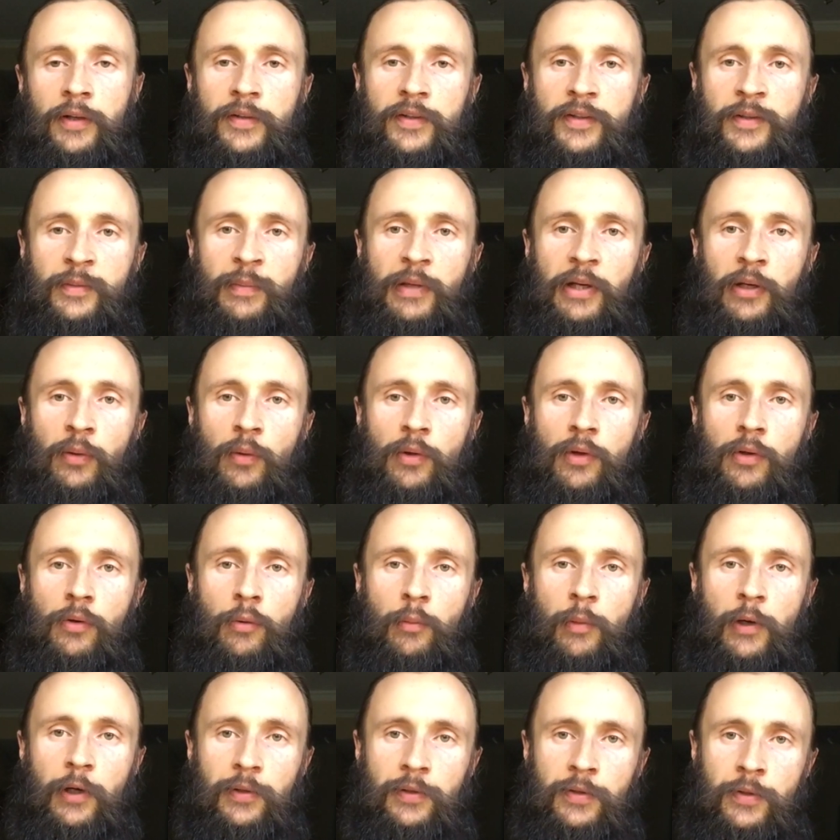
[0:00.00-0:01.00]
to speak with you
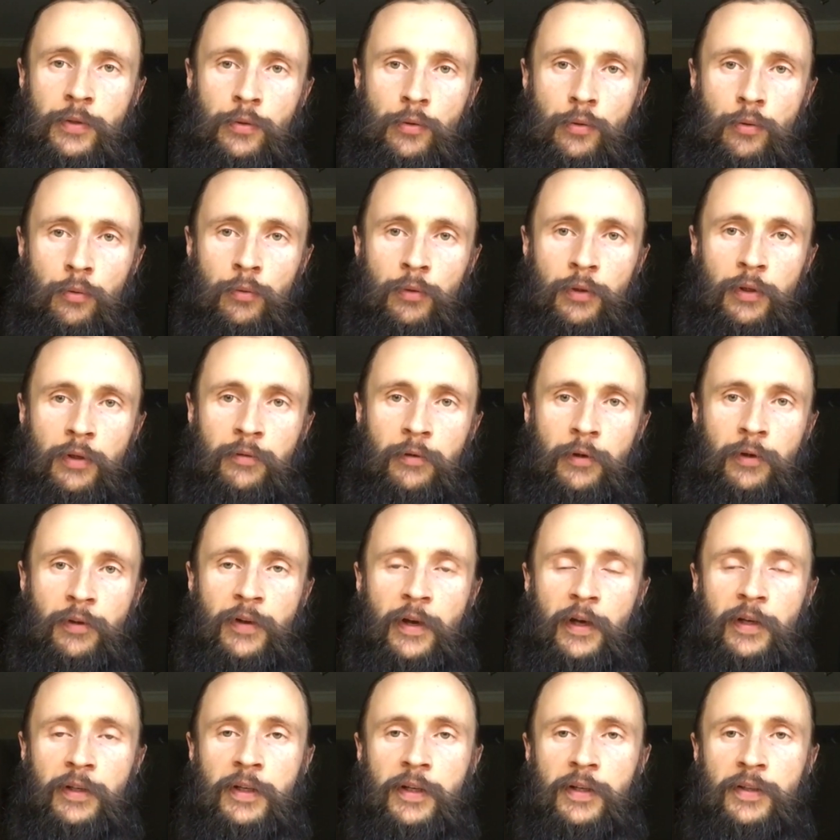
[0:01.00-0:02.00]
about two different
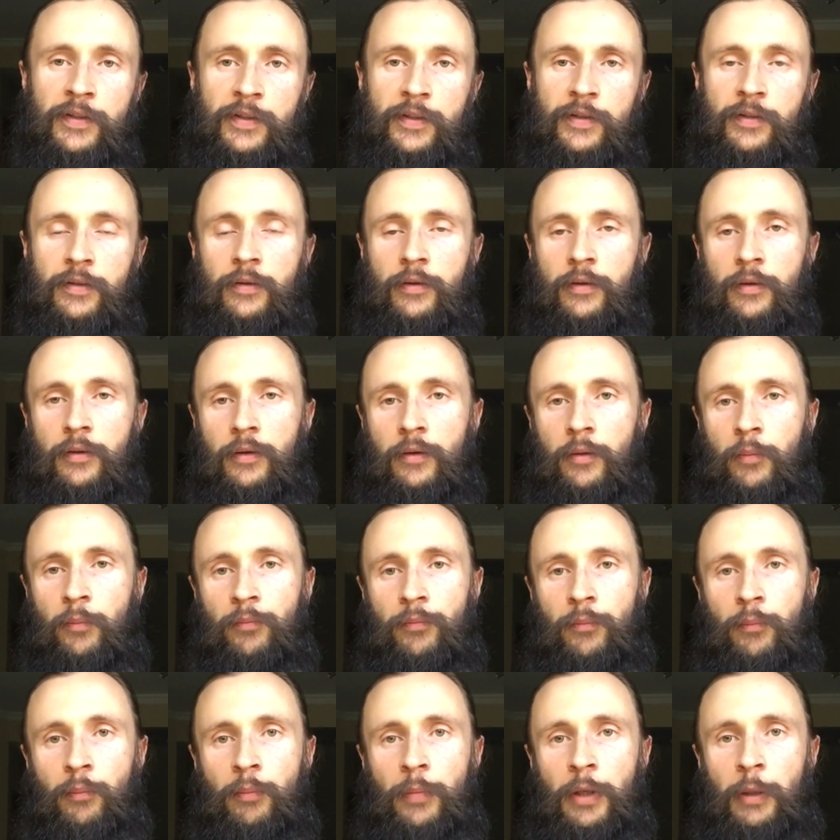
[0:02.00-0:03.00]
techniques
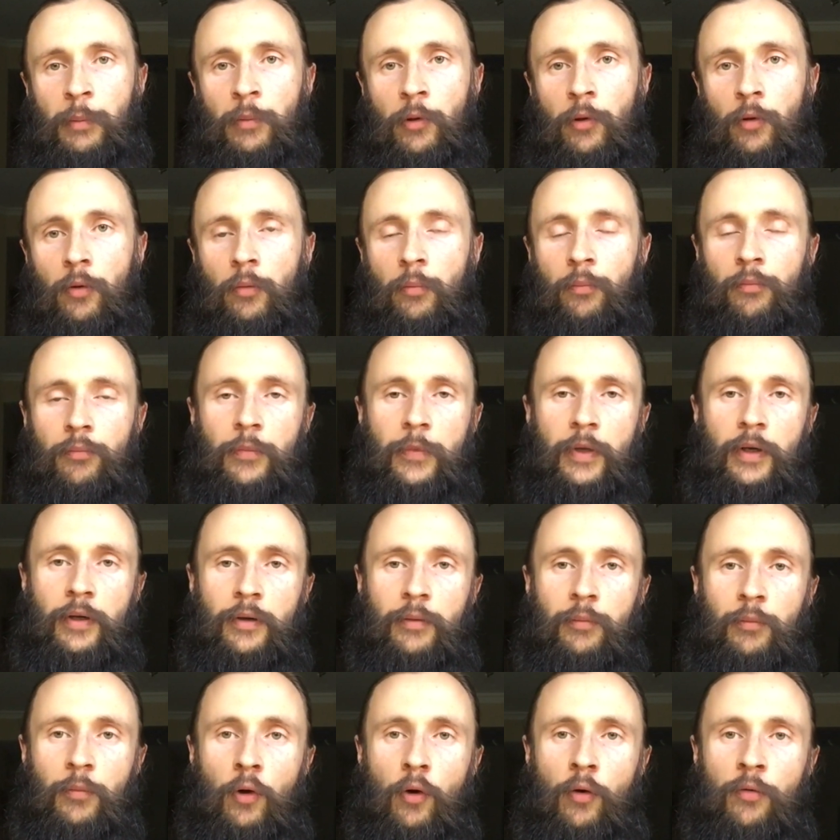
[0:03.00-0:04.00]
people
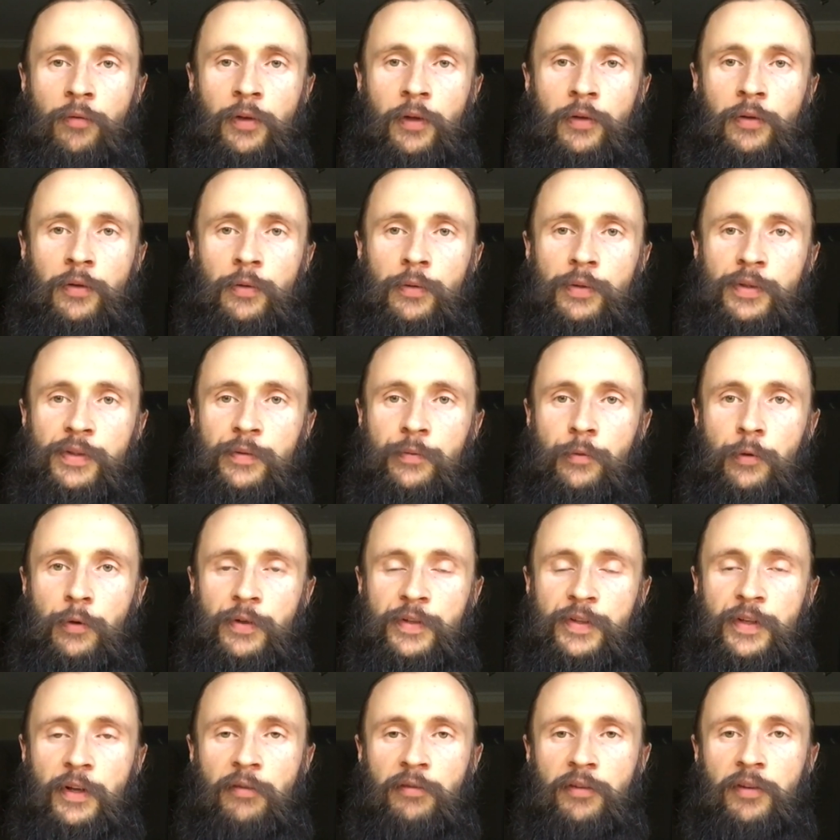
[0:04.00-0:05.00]
often use for
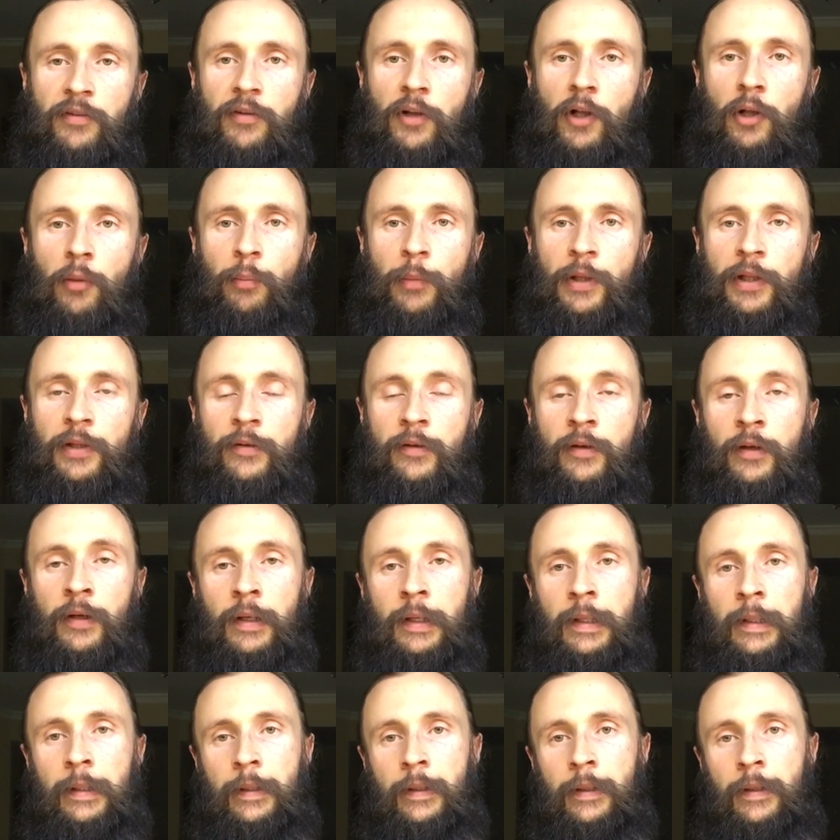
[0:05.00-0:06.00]
self-development.
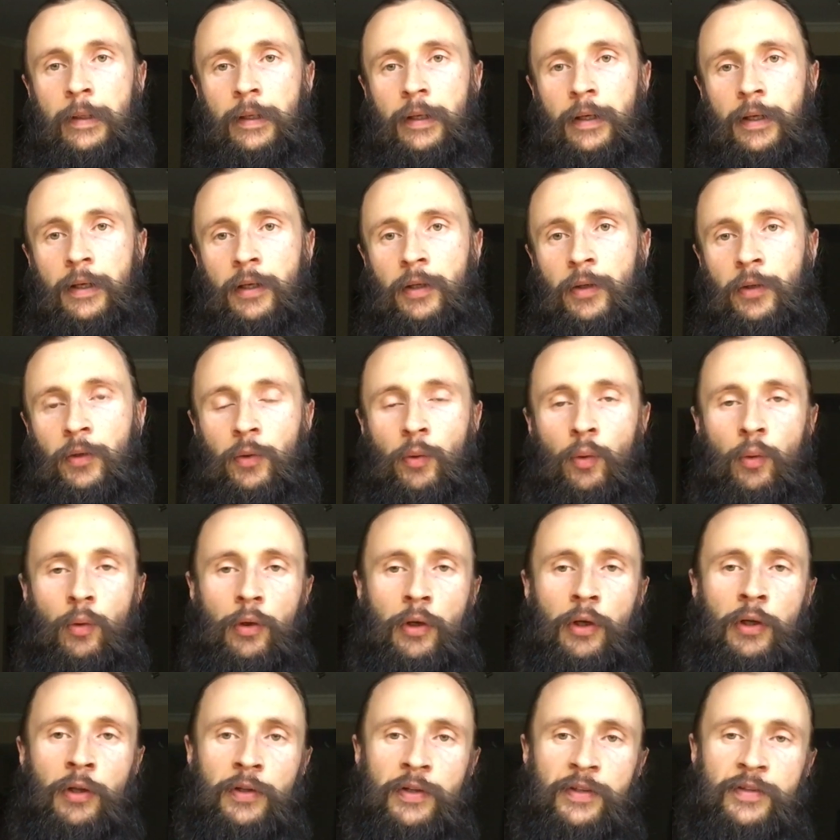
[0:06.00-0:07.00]
And
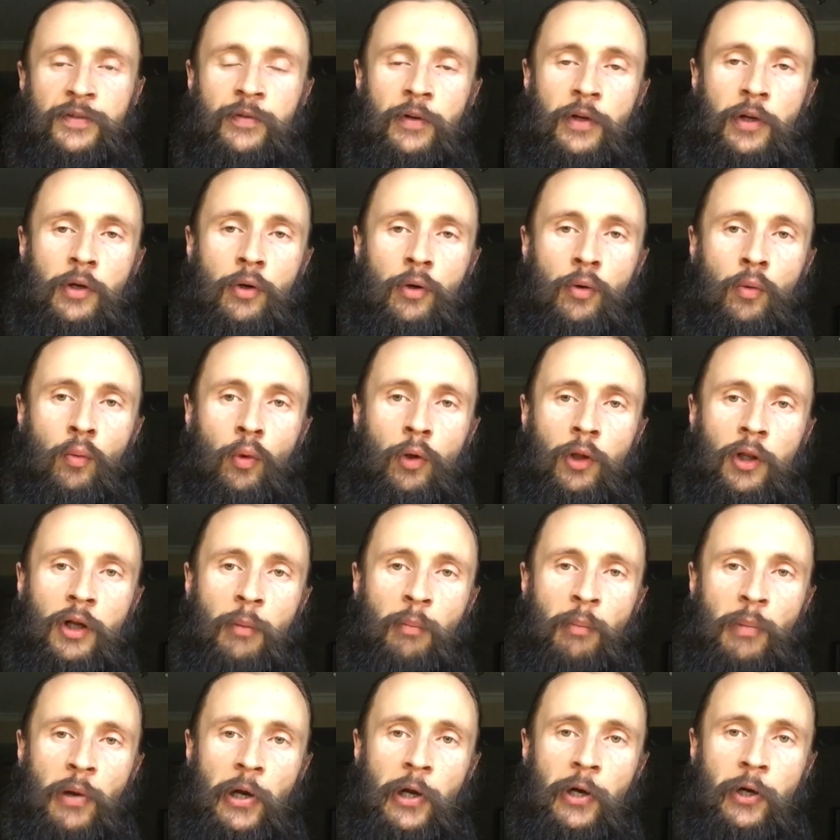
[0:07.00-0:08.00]
in this video, we'll
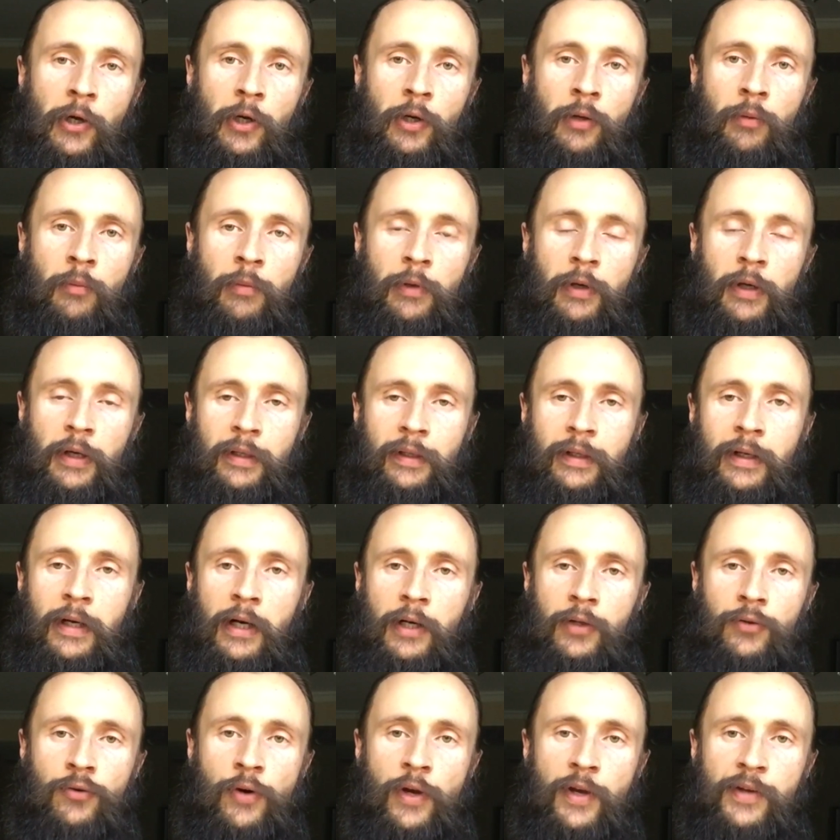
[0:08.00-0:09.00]
compare and
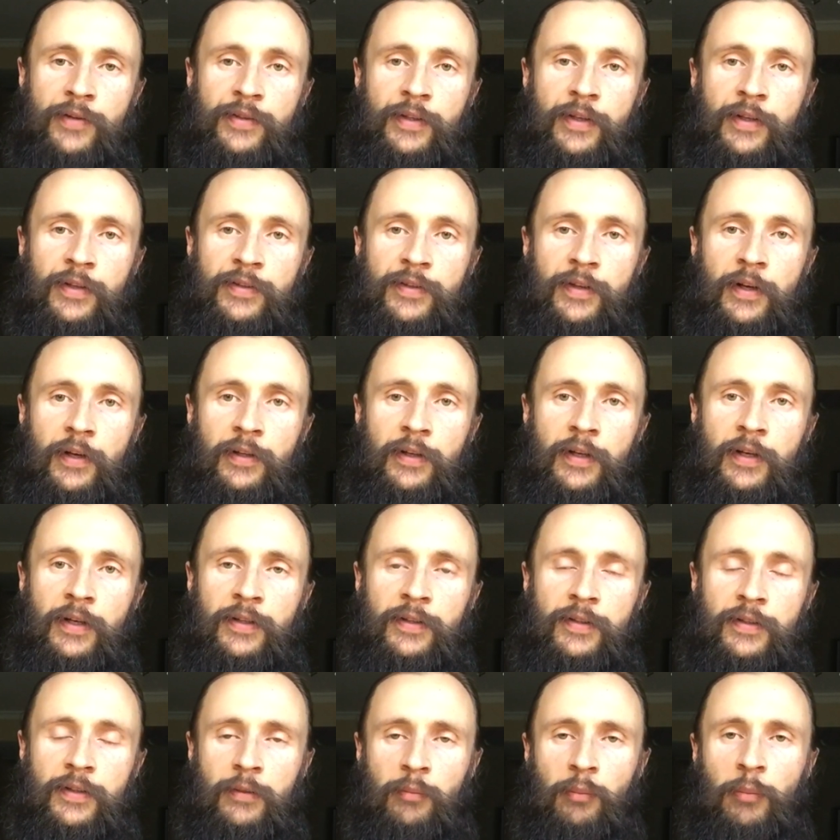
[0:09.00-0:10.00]
contrast these
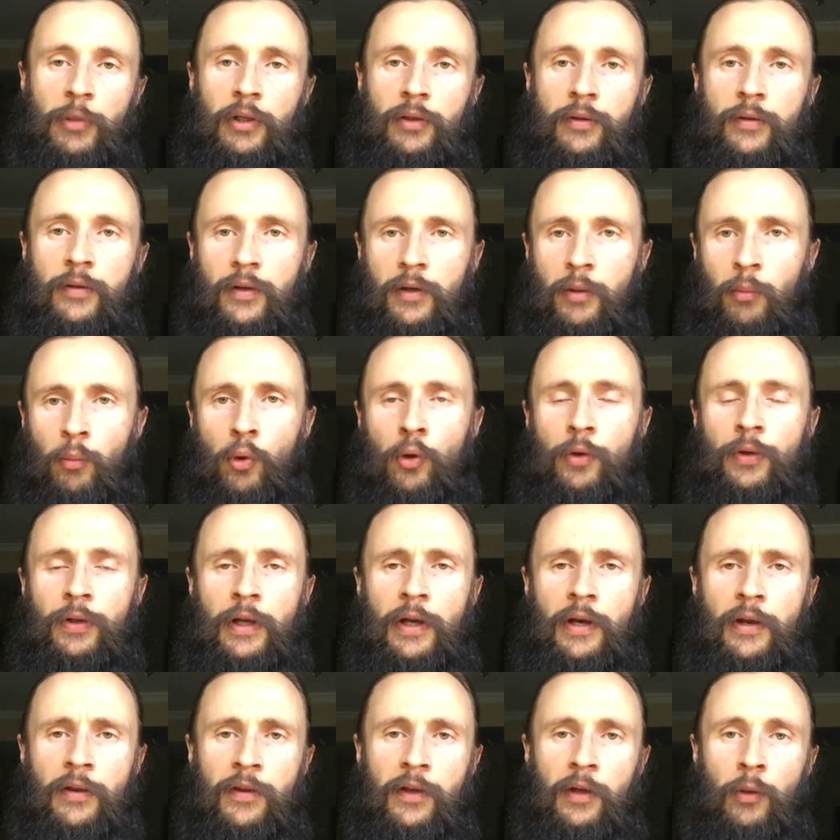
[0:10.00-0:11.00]
techniques, but more than
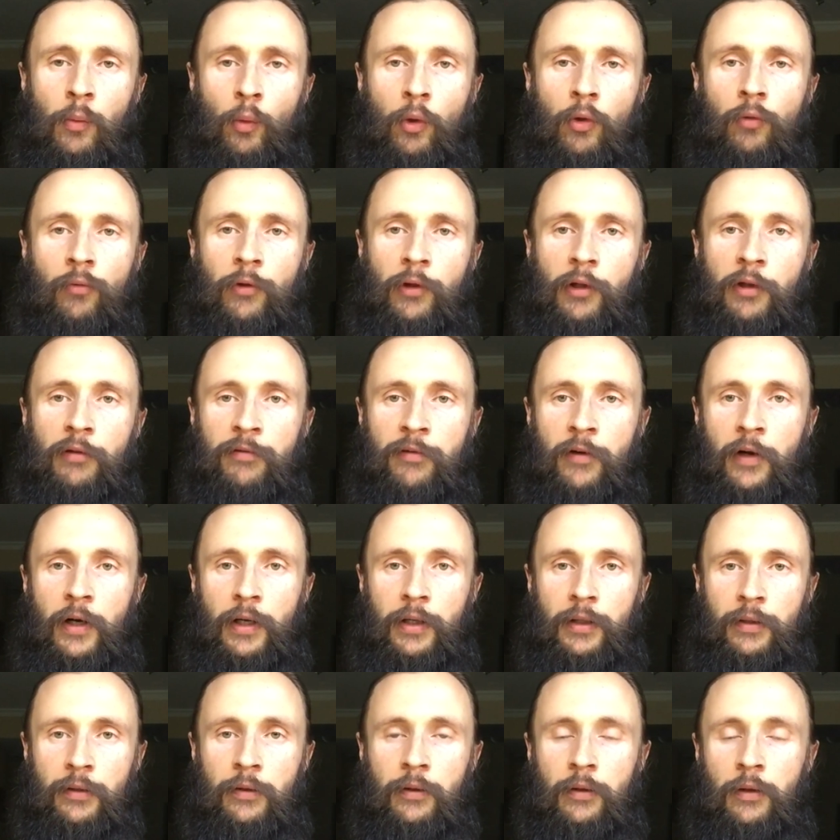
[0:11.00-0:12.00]
anything, we'll really
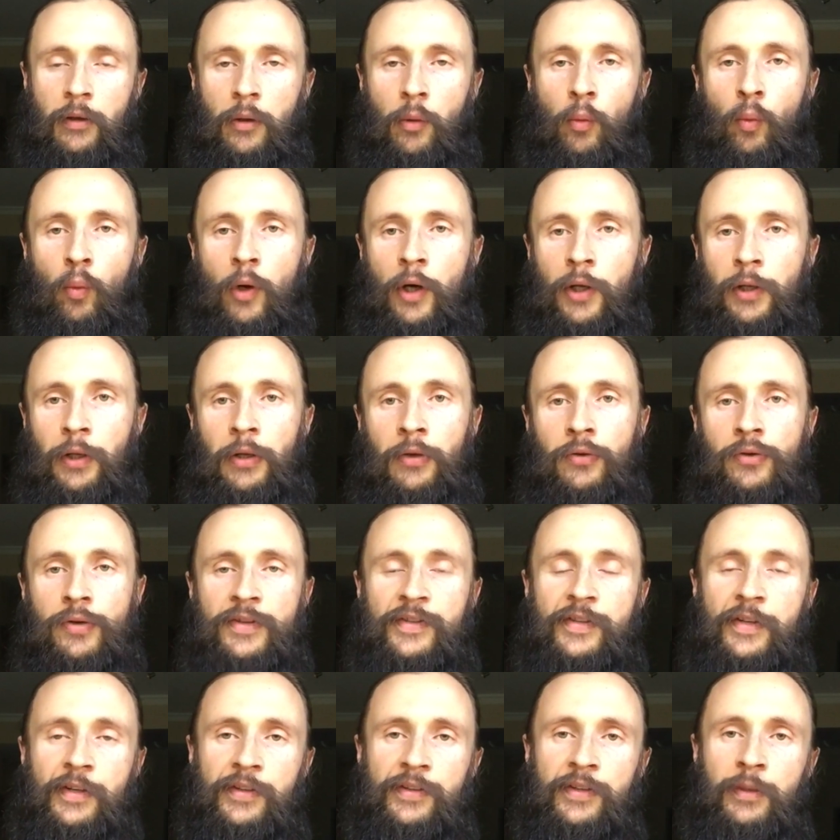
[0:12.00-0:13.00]
find one
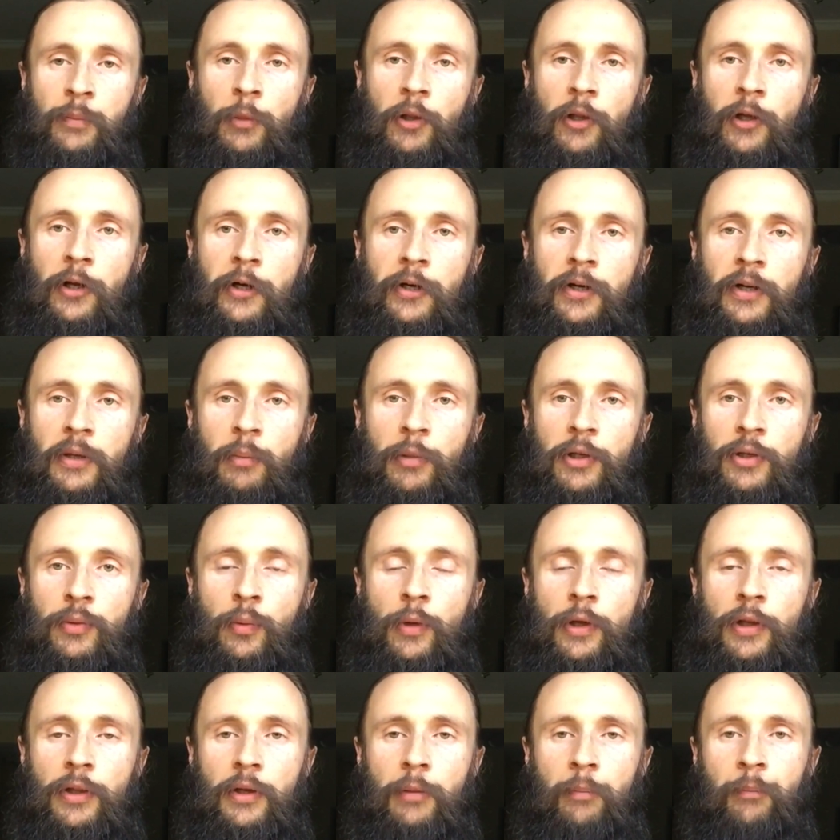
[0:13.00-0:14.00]
interesting similarity
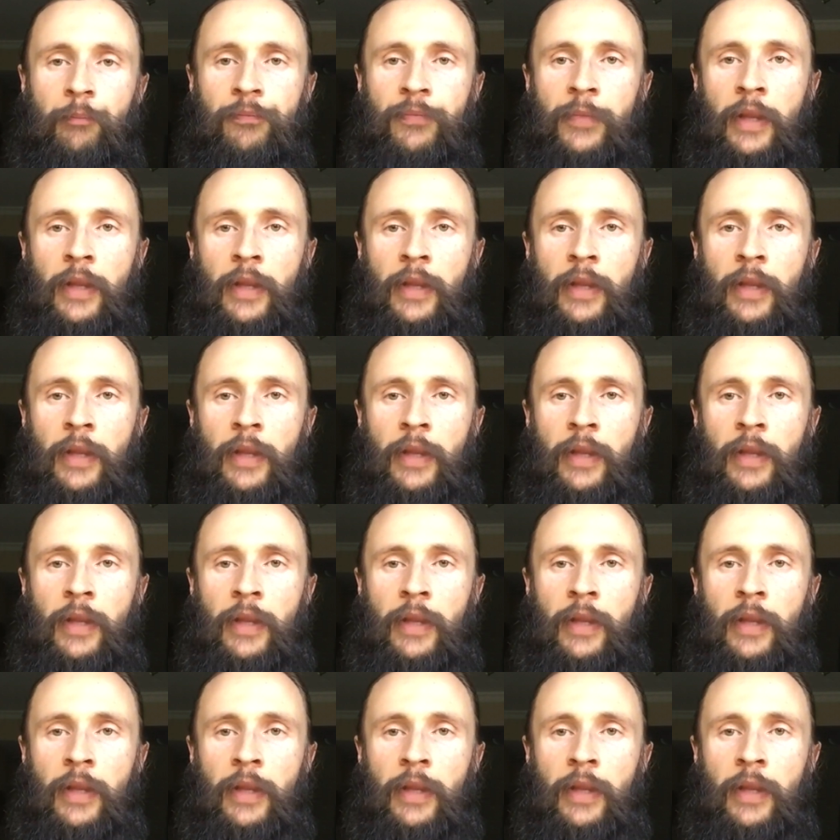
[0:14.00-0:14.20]
between them.